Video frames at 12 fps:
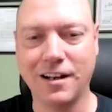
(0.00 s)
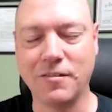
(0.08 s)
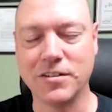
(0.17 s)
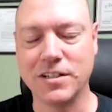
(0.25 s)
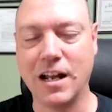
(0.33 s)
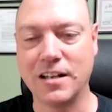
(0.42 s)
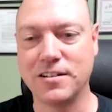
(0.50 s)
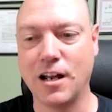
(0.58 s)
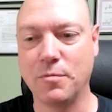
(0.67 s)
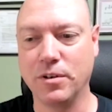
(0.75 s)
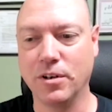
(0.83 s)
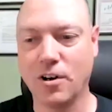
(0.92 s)
Obviously, not
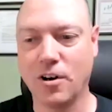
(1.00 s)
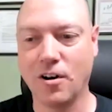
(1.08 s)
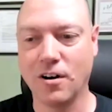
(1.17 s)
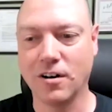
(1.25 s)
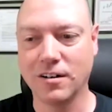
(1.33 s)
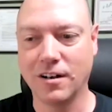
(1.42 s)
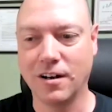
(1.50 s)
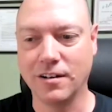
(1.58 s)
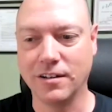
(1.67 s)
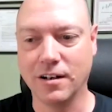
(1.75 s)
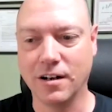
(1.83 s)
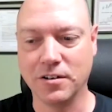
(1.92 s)
stopping your car on
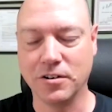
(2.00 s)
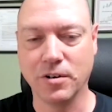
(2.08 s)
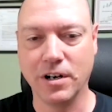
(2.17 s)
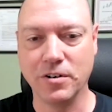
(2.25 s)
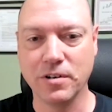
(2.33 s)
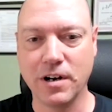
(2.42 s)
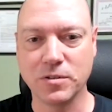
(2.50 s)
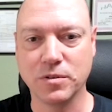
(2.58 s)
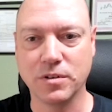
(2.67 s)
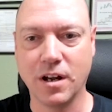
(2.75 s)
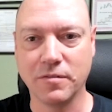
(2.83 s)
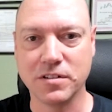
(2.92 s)
the on the train tracks should
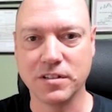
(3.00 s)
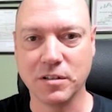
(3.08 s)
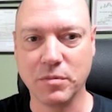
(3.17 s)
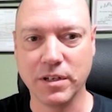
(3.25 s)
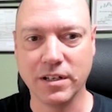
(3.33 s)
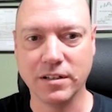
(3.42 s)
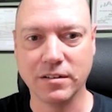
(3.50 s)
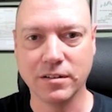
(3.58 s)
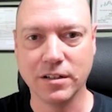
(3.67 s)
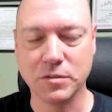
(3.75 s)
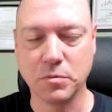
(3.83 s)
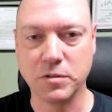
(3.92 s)
obviously be
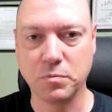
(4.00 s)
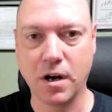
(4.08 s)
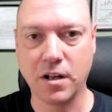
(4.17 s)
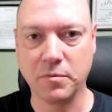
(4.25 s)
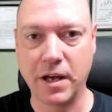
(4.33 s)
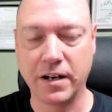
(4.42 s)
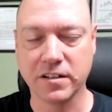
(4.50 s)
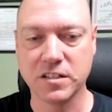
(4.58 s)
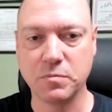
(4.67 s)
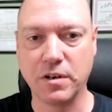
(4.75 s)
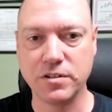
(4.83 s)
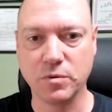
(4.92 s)
is, is problematic,
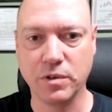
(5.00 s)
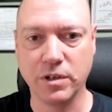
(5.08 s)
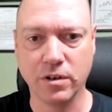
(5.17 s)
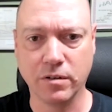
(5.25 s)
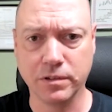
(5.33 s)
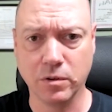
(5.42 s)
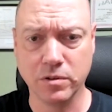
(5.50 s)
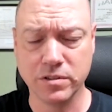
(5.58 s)
especially when you're in a fluid